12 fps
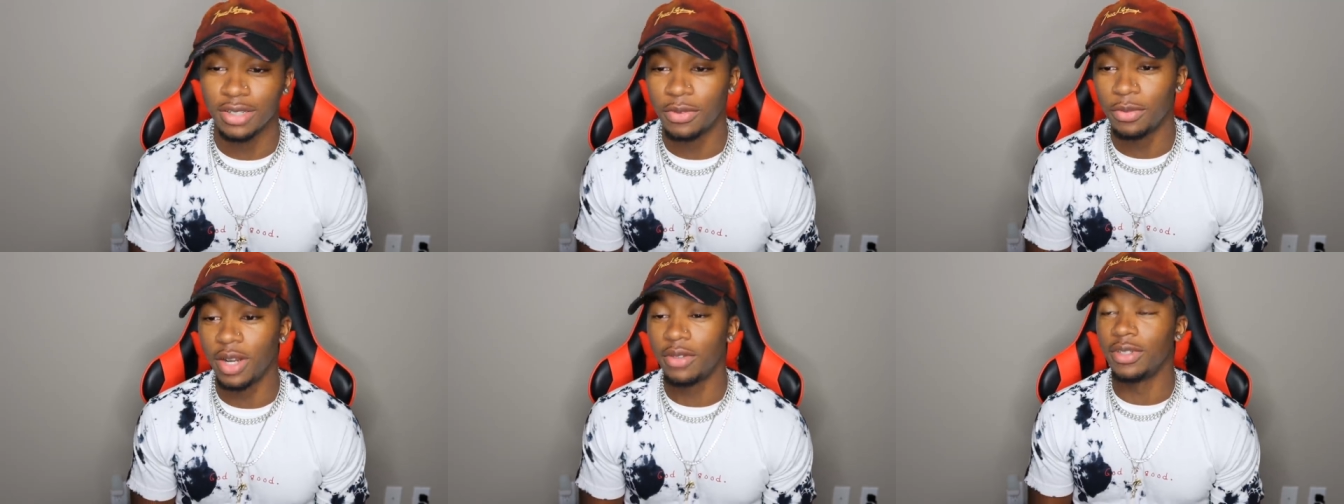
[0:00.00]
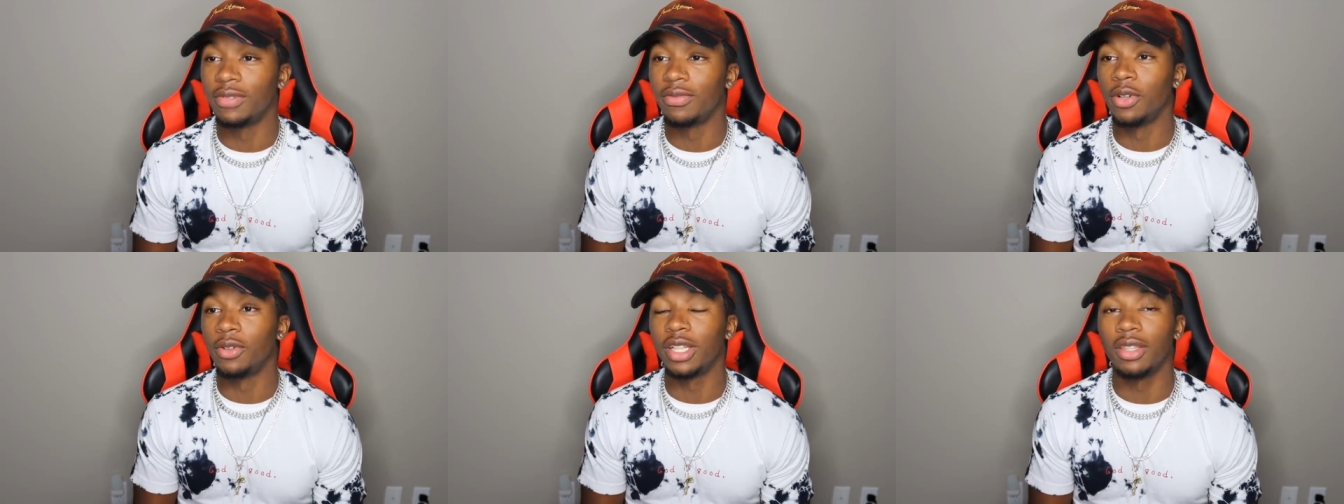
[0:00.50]
If you're ready for this
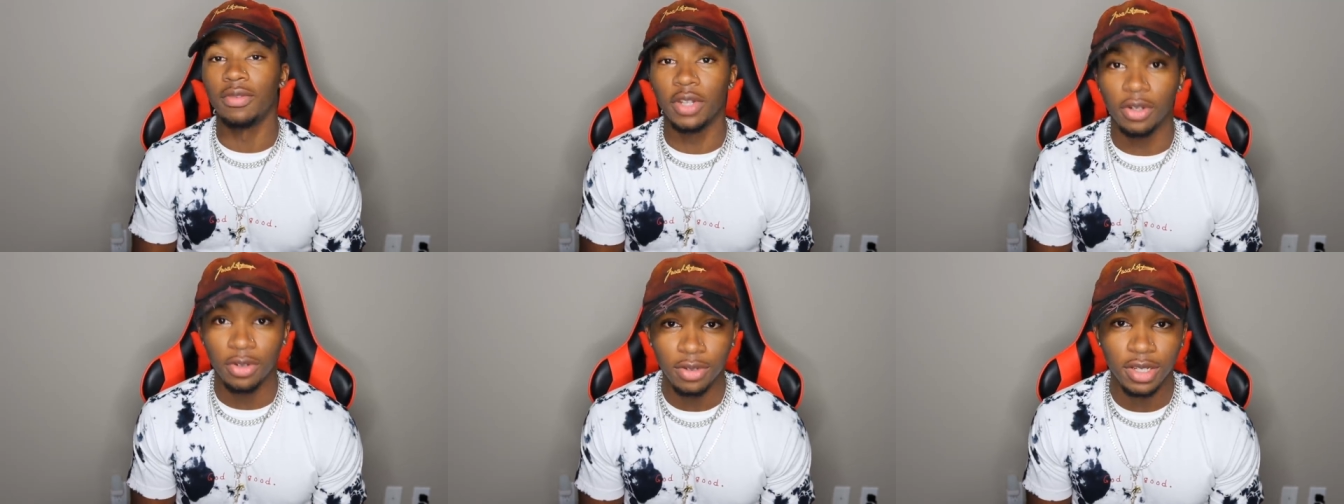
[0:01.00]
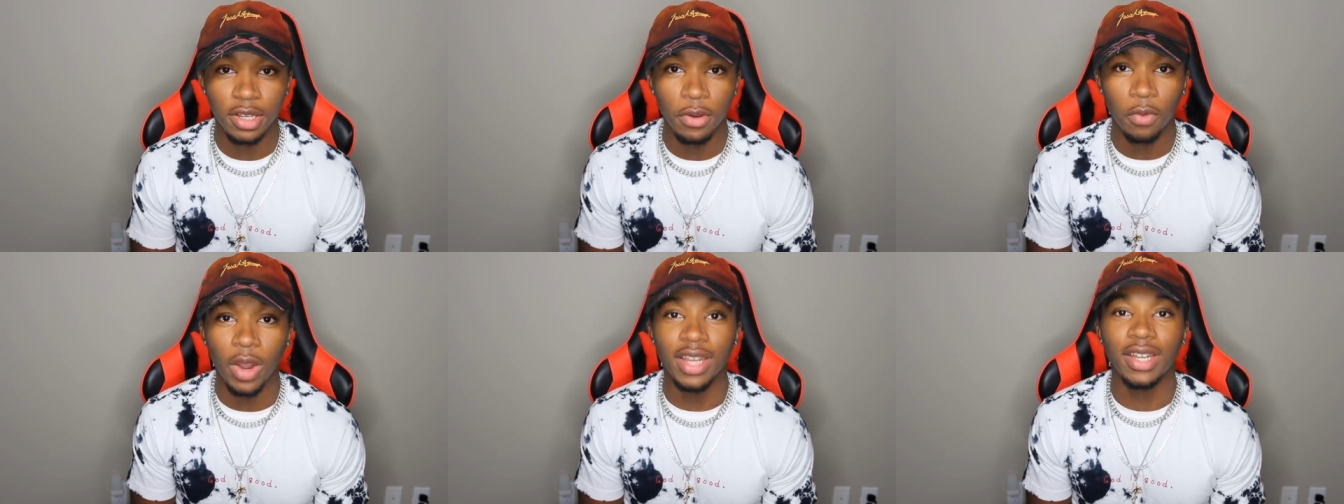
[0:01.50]
video, like the video
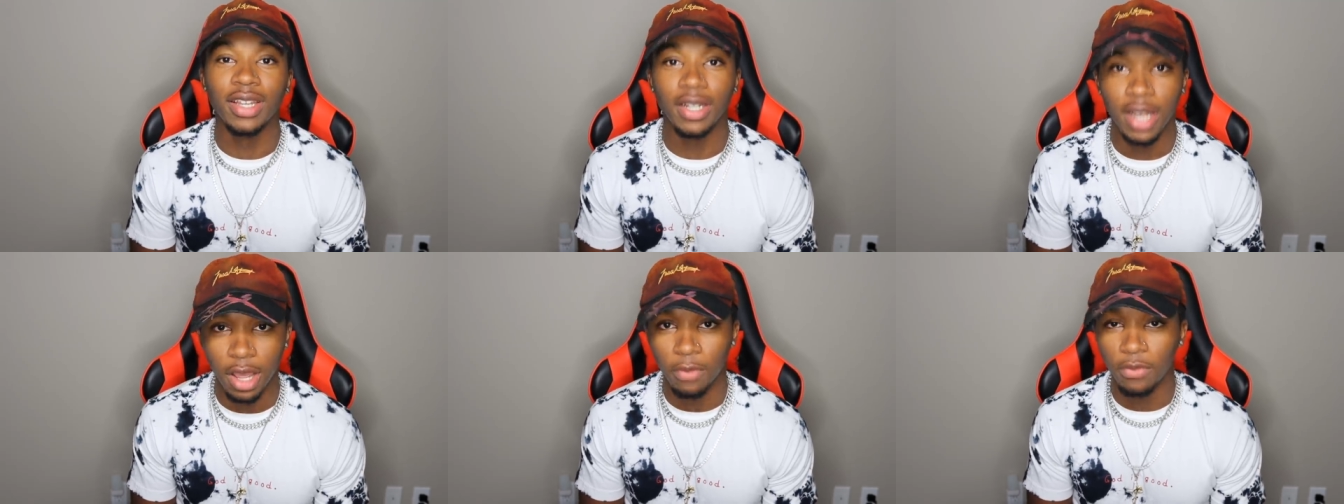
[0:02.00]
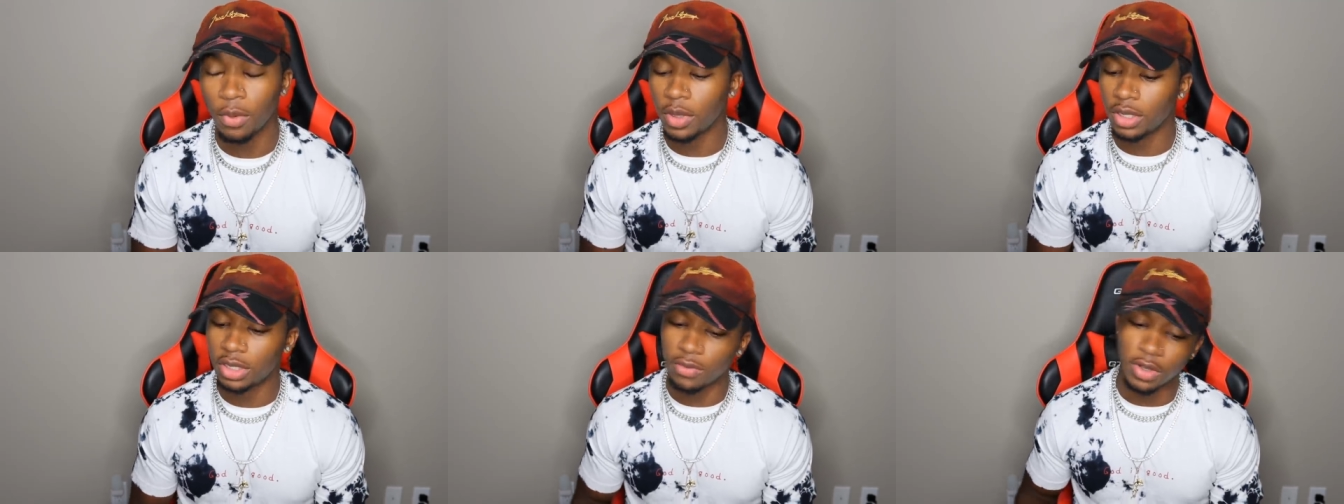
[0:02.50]
right now. Before we
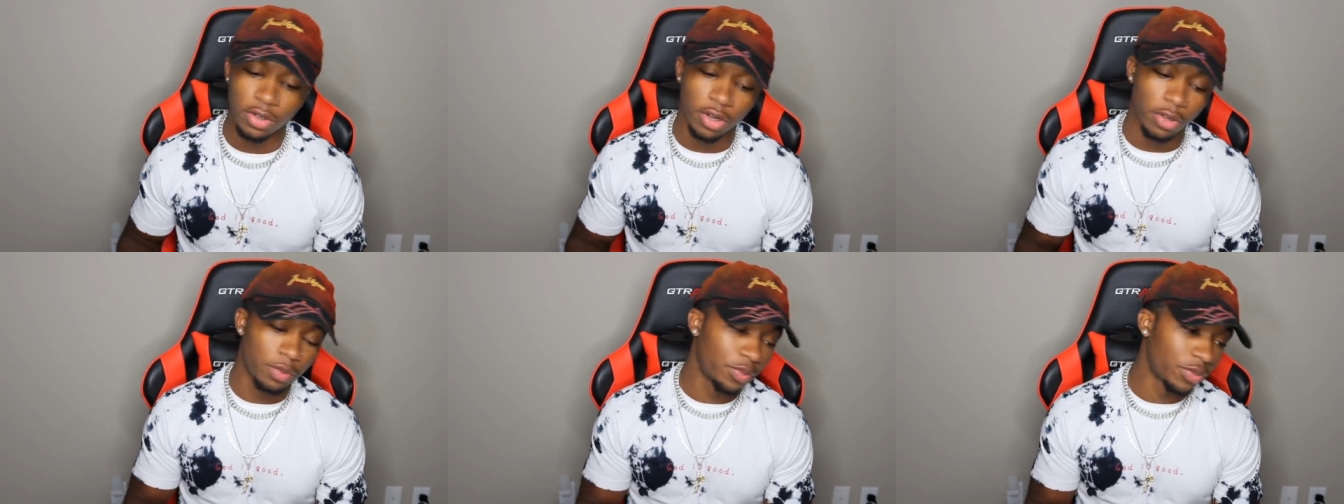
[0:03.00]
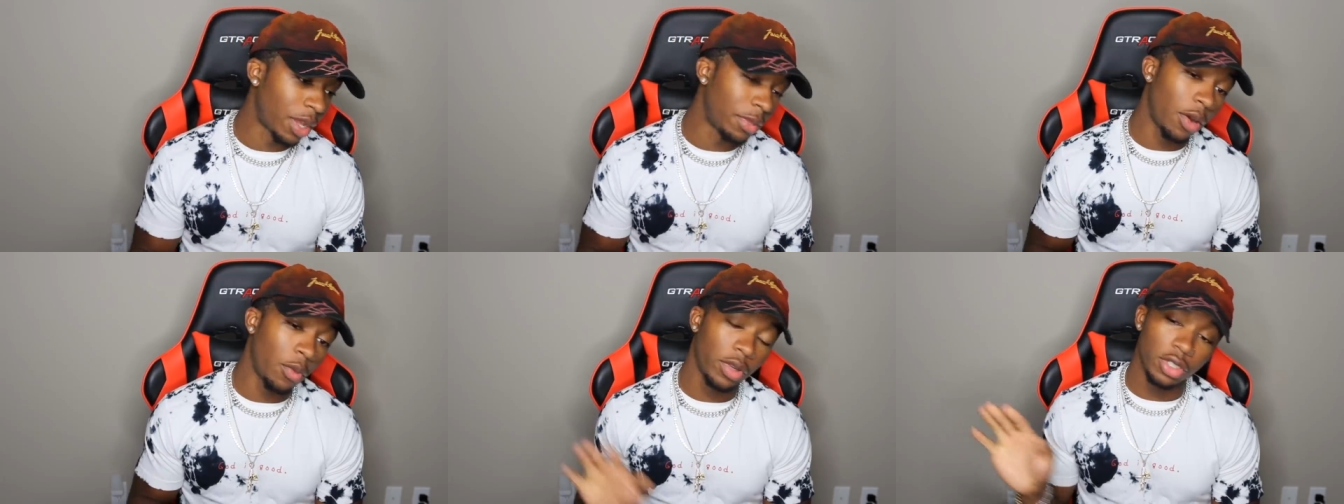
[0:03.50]
get into the video though, I'm
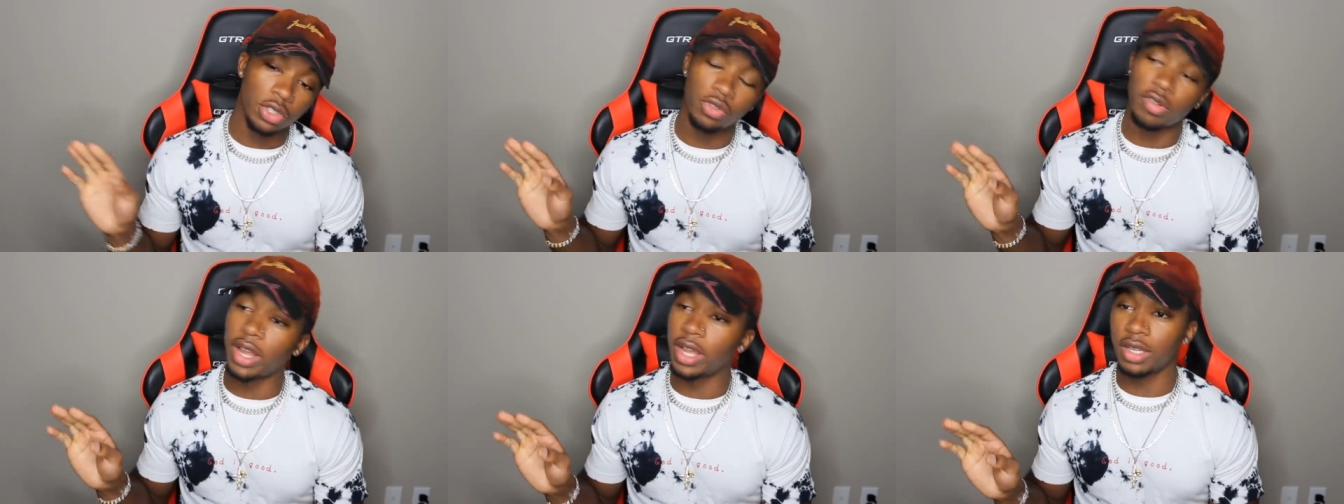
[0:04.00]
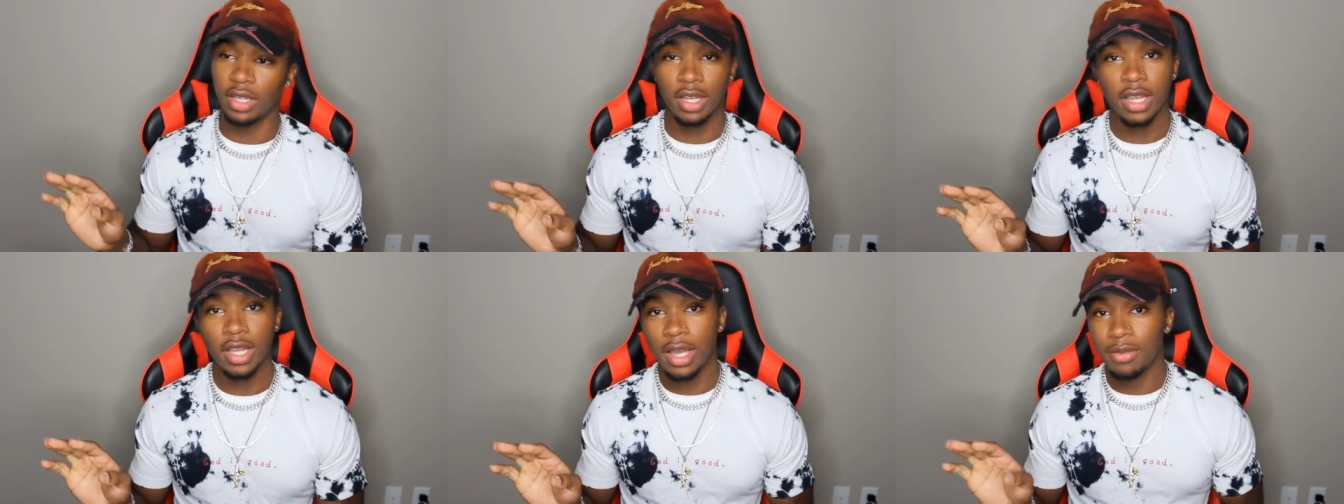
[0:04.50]
not wearing Joorag
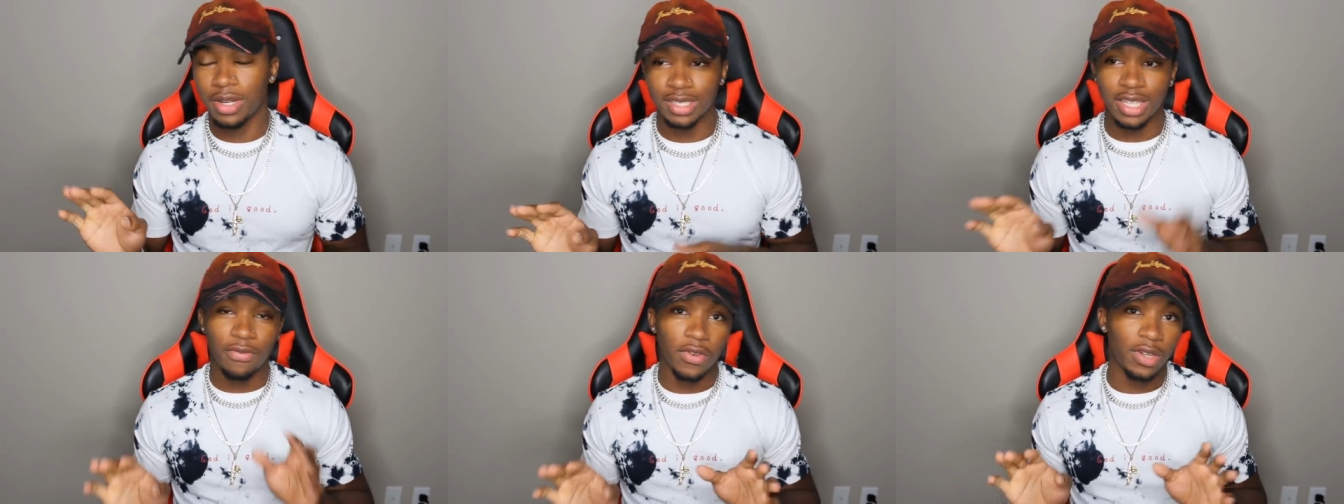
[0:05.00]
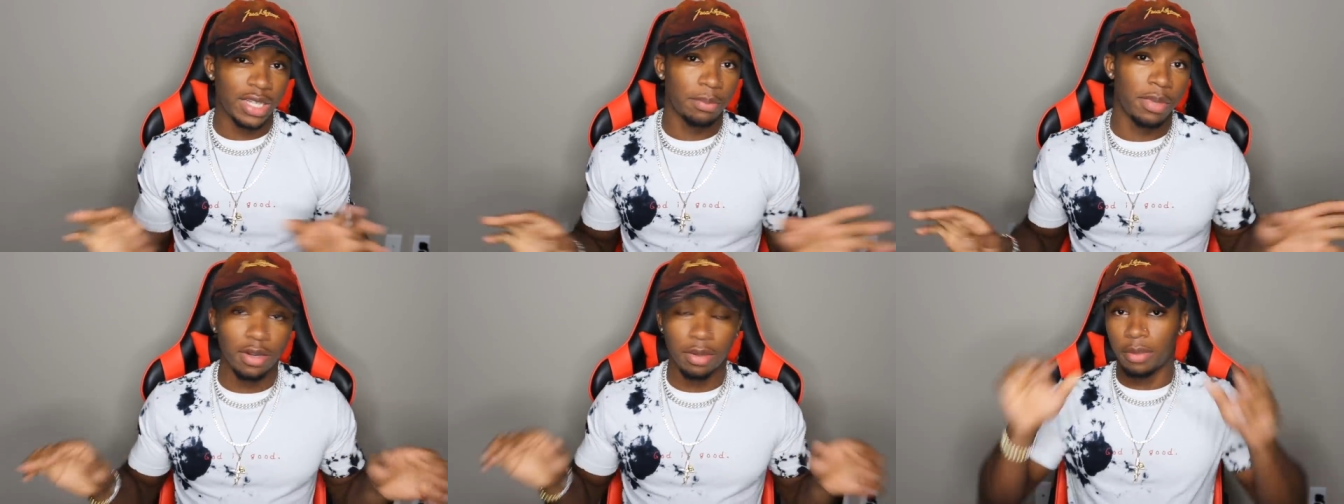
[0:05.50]
because I felt like
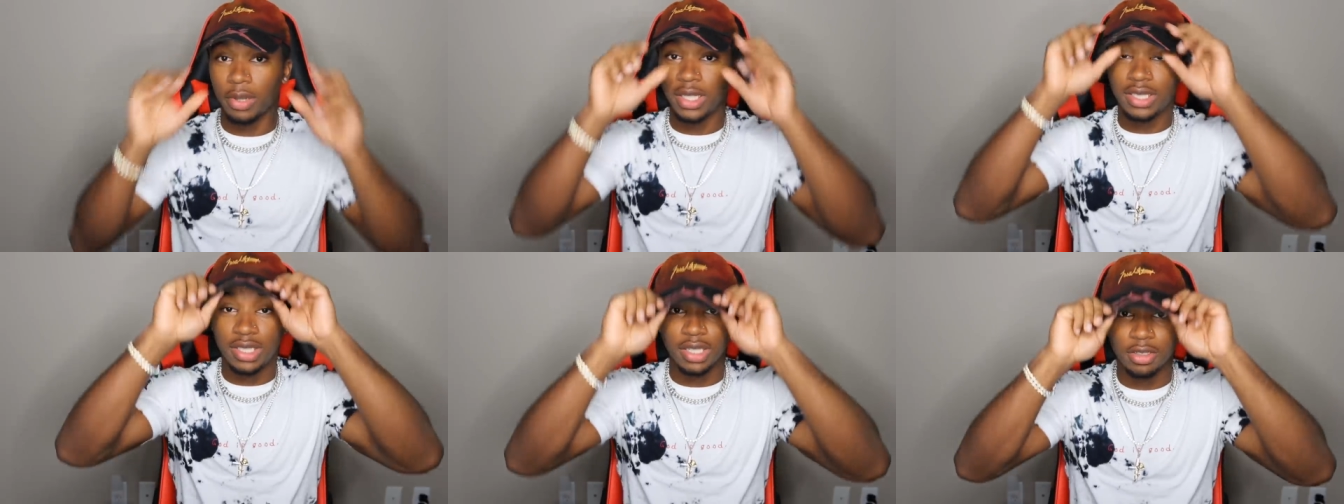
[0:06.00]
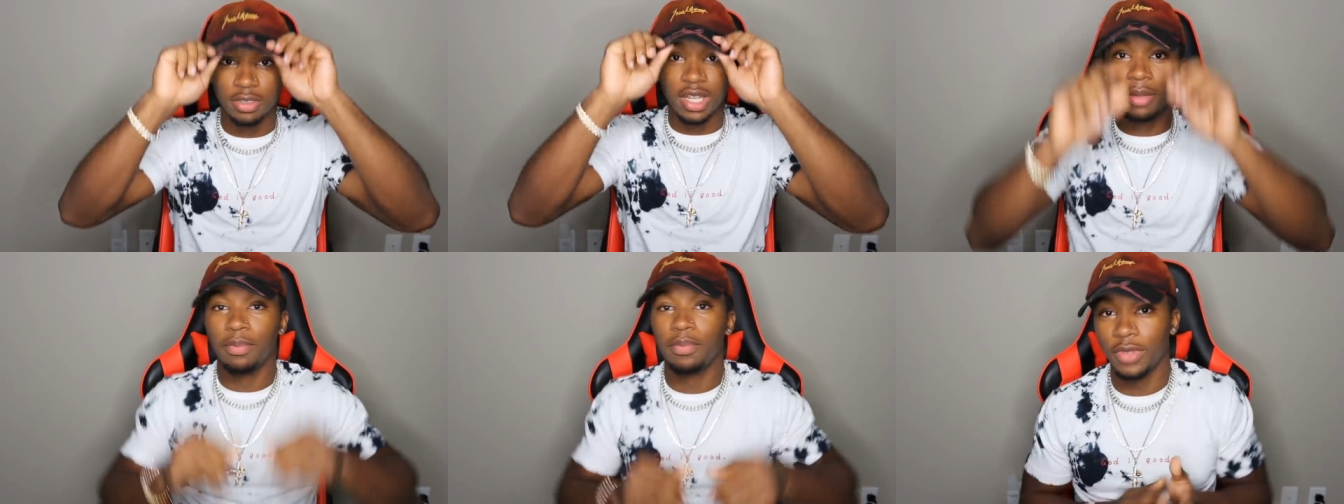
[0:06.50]
being on my Bryson Tiller type.